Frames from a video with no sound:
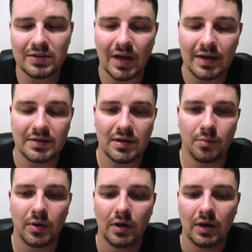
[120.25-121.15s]
side
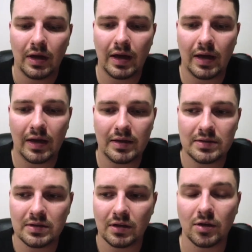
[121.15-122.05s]
tip,
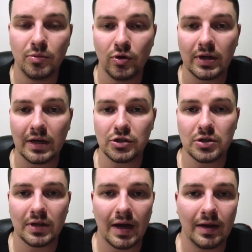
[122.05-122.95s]
as a
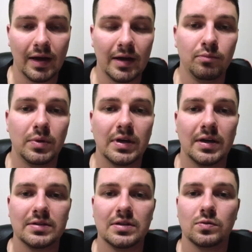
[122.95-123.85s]
communication guideline,
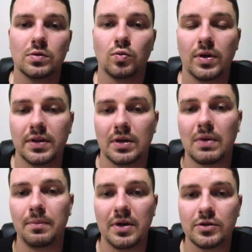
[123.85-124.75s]
because this was one thing
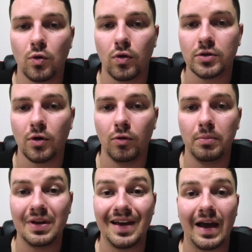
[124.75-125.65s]
my mentor told
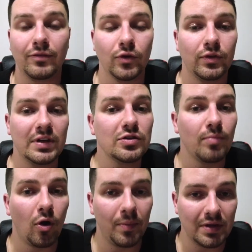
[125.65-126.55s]
me after this
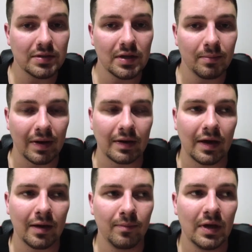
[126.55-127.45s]
moment in my
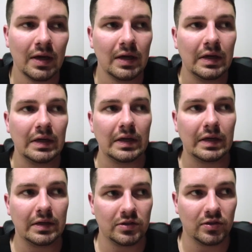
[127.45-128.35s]
game,
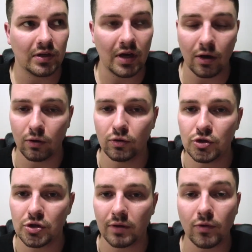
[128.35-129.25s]
is the
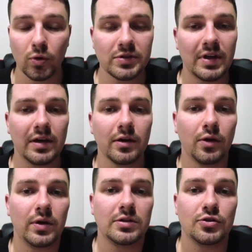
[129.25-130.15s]
coach, of course, they are
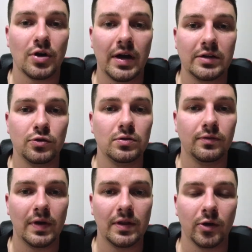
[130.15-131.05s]
going to try to
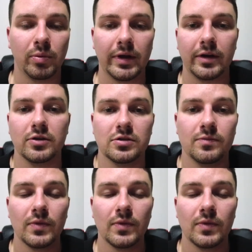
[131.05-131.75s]
defend their players,